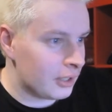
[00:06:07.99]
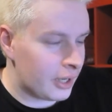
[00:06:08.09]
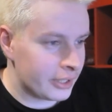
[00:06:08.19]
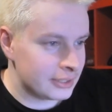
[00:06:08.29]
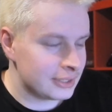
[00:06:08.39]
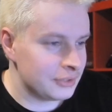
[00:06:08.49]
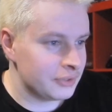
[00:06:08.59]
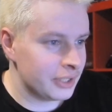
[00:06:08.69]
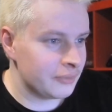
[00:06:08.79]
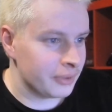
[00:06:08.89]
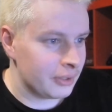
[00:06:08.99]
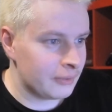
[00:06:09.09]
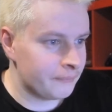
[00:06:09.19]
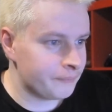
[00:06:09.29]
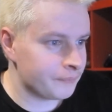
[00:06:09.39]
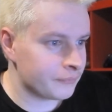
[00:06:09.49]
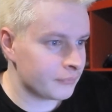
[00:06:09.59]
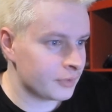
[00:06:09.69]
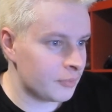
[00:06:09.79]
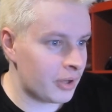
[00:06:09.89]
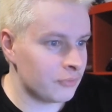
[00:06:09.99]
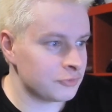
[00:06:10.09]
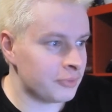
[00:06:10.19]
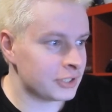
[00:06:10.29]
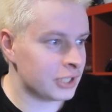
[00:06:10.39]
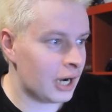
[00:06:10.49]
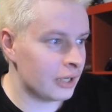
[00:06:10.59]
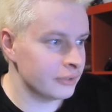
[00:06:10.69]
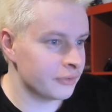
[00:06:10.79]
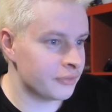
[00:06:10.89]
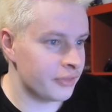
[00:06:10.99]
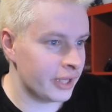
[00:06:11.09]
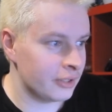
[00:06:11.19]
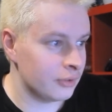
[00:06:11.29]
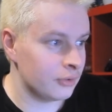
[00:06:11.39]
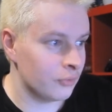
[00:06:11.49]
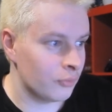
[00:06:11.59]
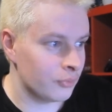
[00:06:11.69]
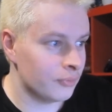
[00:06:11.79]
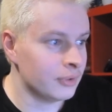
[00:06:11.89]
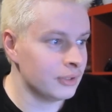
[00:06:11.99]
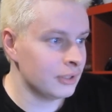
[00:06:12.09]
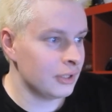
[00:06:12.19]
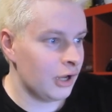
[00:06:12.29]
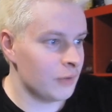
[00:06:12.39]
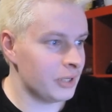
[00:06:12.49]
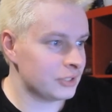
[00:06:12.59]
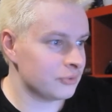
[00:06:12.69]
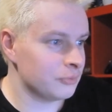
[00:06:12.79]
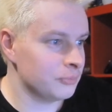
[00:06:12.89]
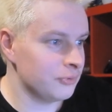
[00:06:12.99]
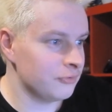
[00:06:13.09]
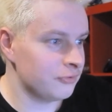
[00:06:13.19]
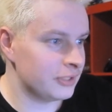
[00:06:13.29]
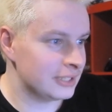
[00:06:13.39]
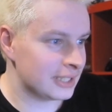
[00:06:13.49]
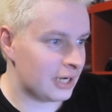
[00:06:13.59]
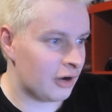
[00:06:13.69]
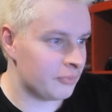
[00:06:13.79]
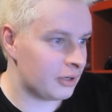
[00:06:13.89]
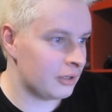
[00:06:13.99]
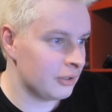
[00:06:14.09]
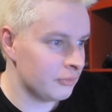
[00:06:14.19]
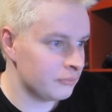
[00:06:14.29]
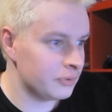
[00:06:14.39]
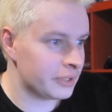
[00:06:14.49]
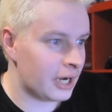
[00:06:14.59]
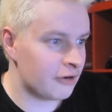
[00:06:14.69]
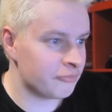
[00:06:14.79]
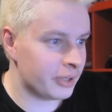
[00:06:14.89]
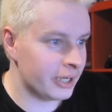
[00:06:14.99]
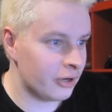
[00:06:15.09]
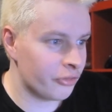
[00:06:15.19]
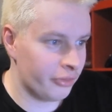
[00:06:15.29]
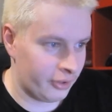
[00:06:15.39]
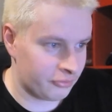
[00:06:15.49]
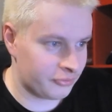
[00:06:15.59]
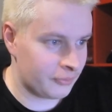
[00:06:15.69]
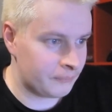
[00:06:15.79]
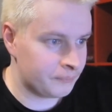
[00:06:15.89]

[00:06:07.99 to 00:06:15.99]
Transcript: I continued anyway. The battle was much harder than normal. I managed to remove his armor with half my health left.